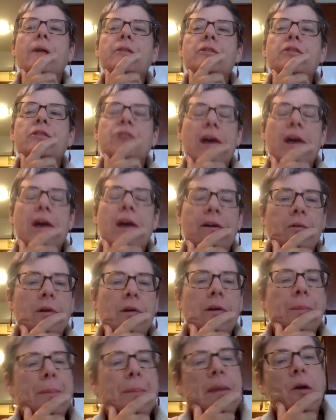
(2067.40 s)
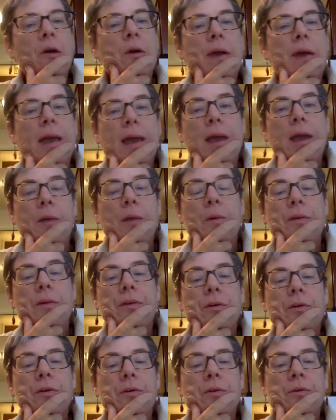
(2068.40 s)
Jeff, would it be okay
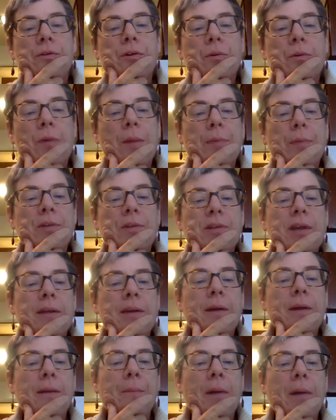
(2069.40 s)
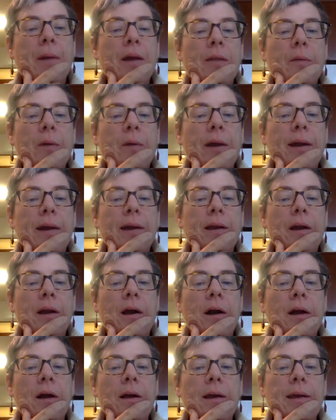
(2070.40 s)
with you to represent? And by the way,
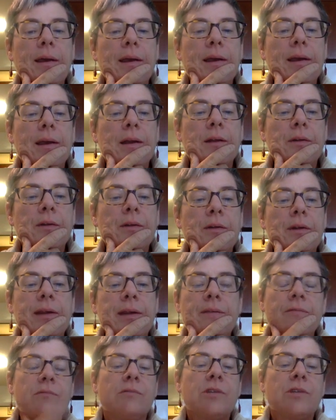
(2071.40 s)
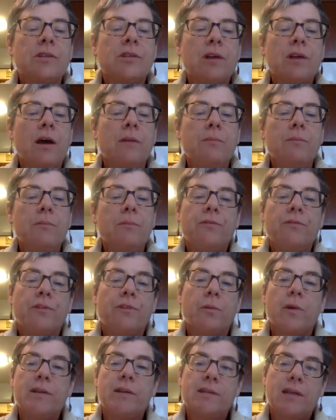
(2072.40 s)
Hillary, just unmute
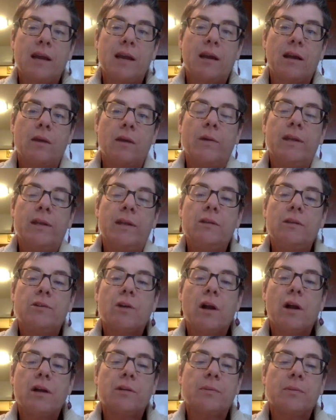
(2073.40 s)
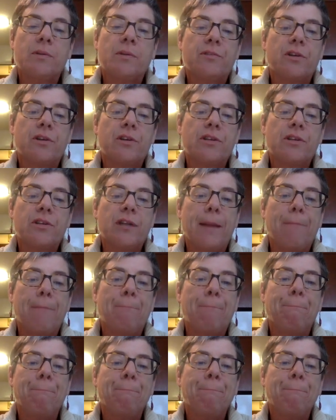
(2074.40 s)
for 1 second. We need your husband's first name.